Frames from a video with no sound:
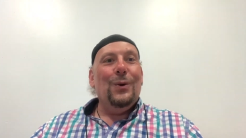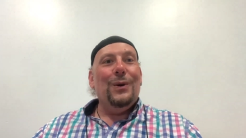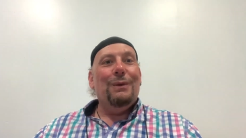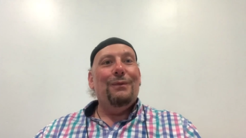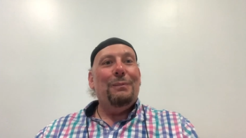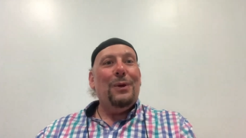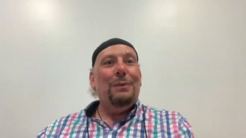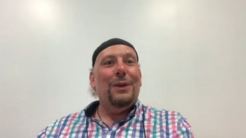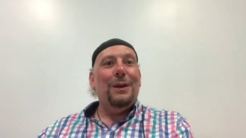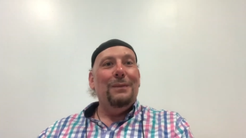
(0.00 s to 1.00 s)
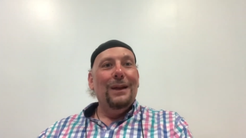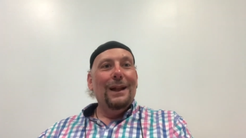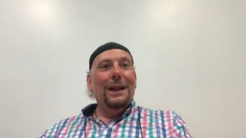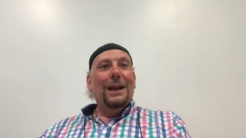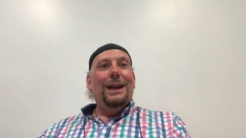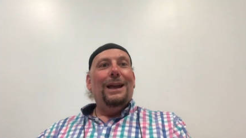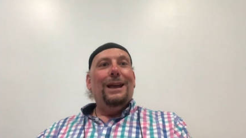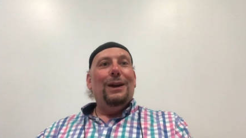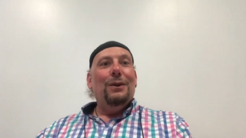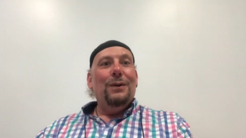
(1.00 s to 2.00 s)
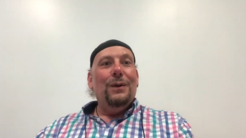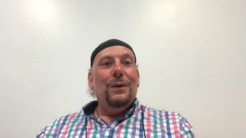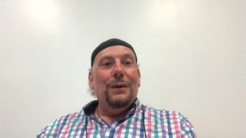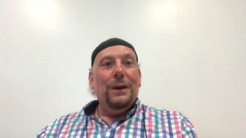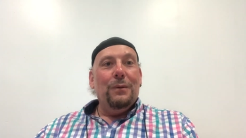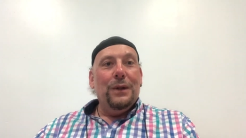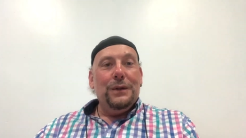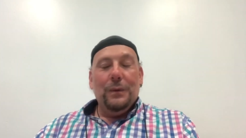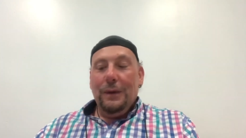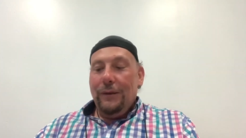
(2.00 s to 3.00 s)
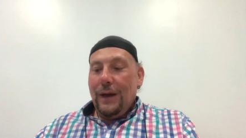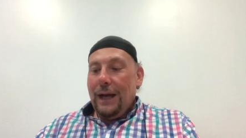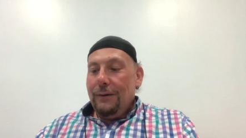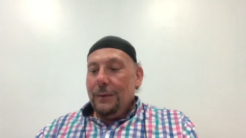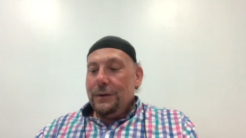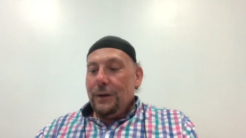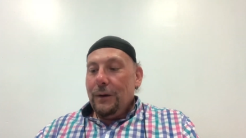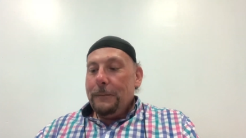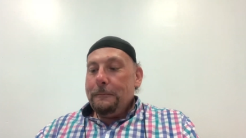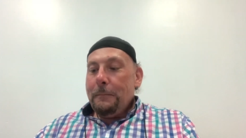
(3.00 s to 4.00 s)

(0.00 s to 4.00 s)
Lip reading: Or anyone from Birmingham, or anyone at all. If I have, I'm sorry.